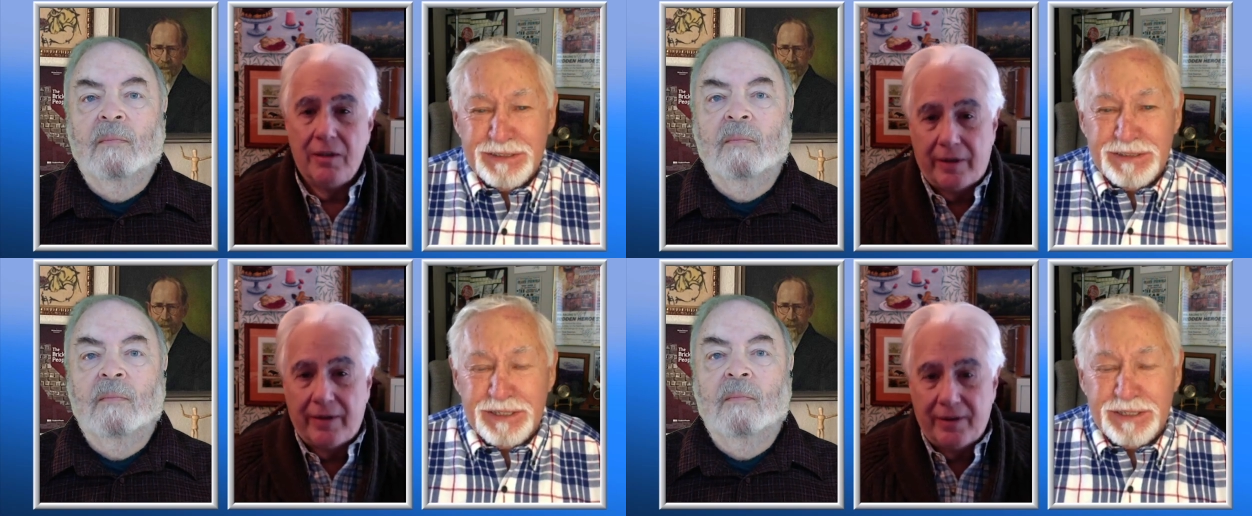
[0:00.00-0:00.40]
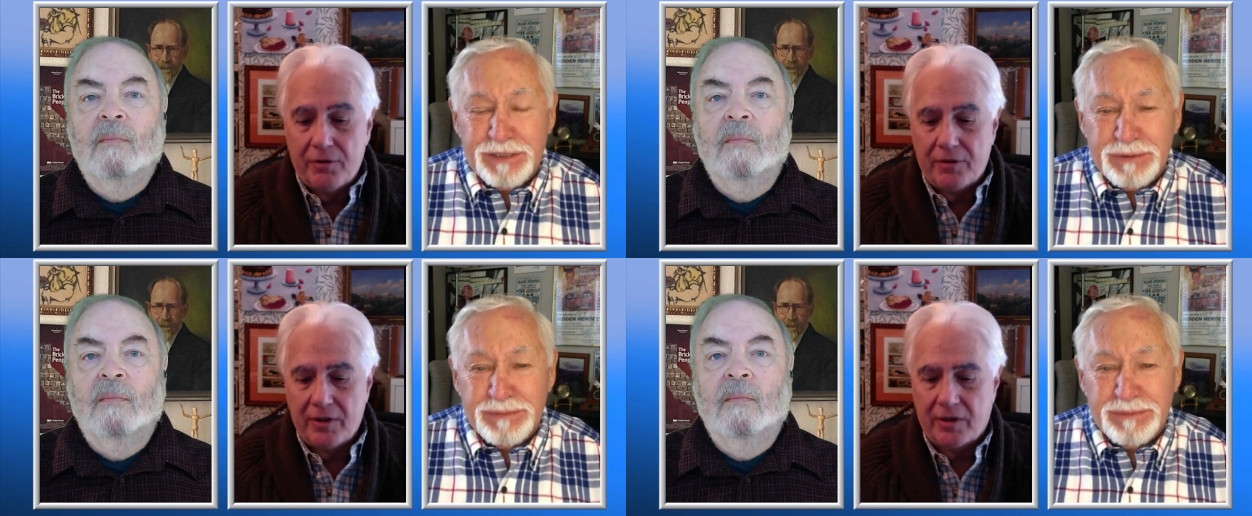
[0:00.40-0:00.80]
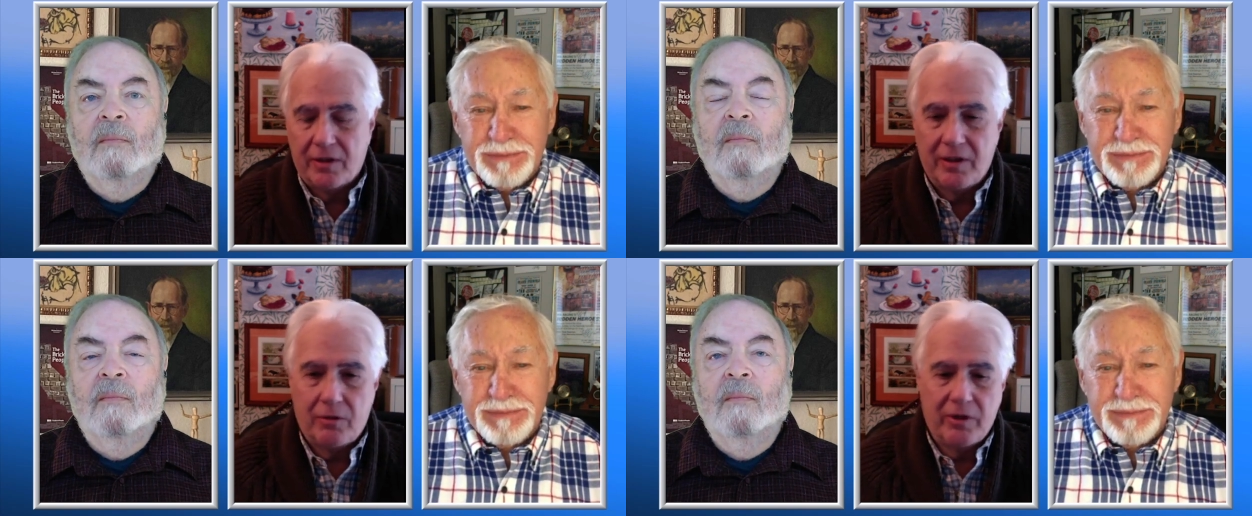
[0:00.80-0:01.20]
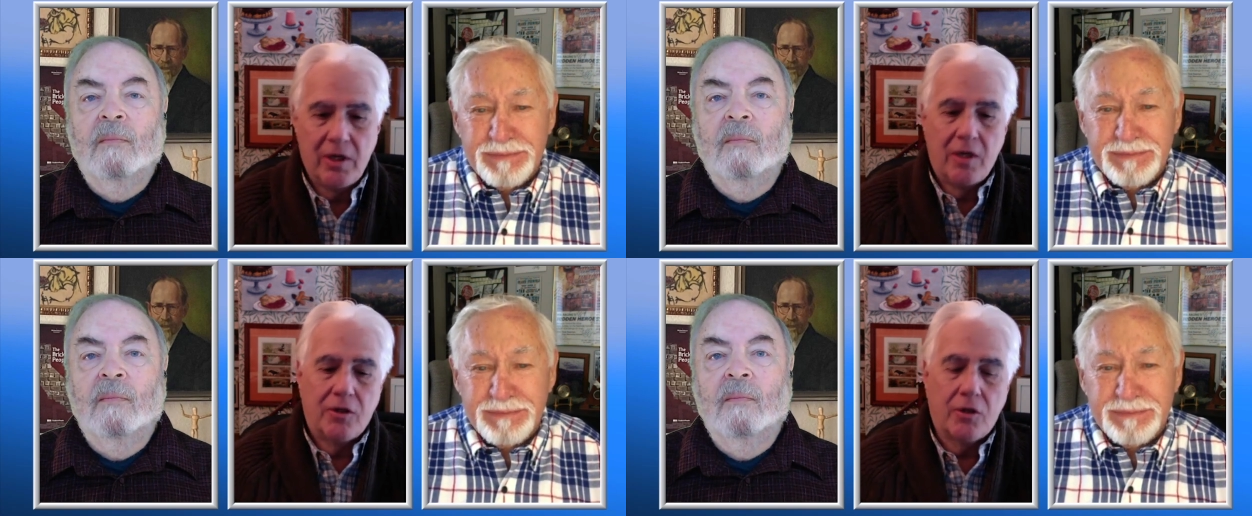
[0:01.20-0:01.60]
Speaker 1: And yeah, you can get there that
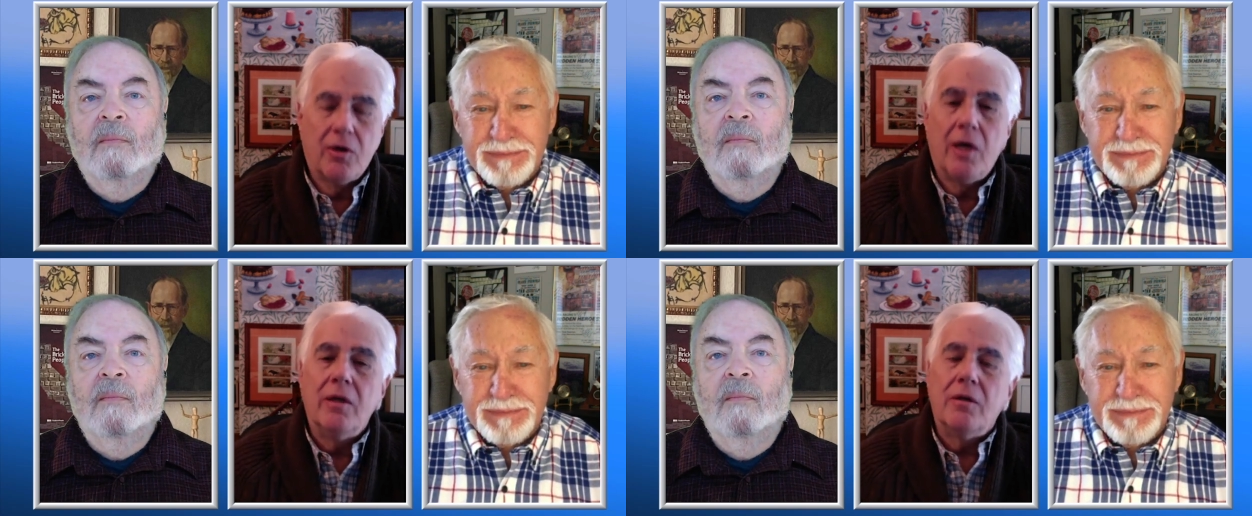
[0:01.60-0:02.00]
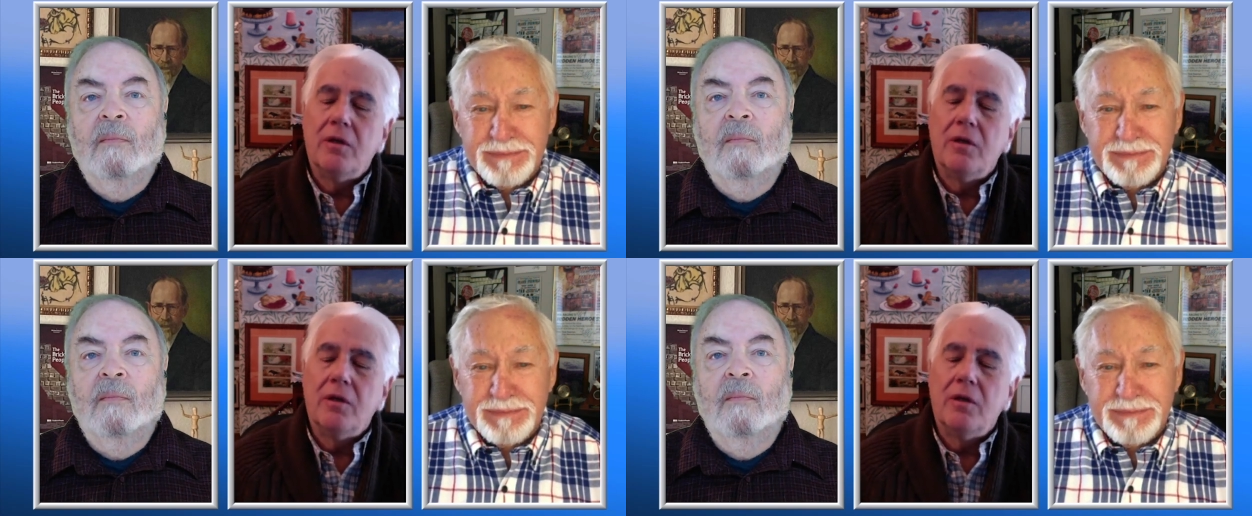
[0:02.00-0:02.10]
way. So